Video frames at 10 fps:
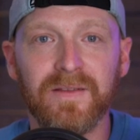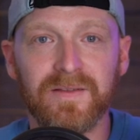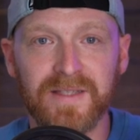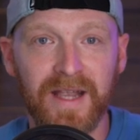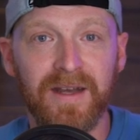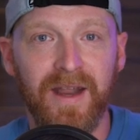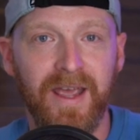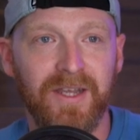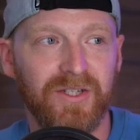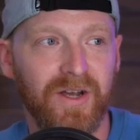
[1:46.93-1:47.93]

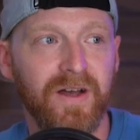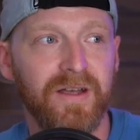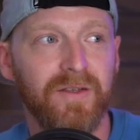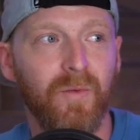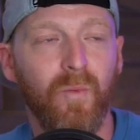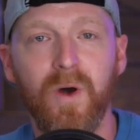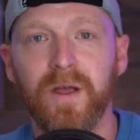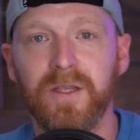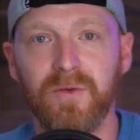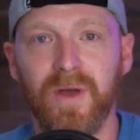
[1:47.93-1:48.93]

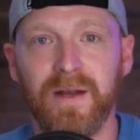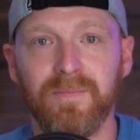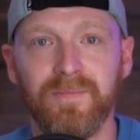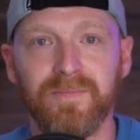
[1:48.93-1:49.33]
Z-H-I-Y-U-N.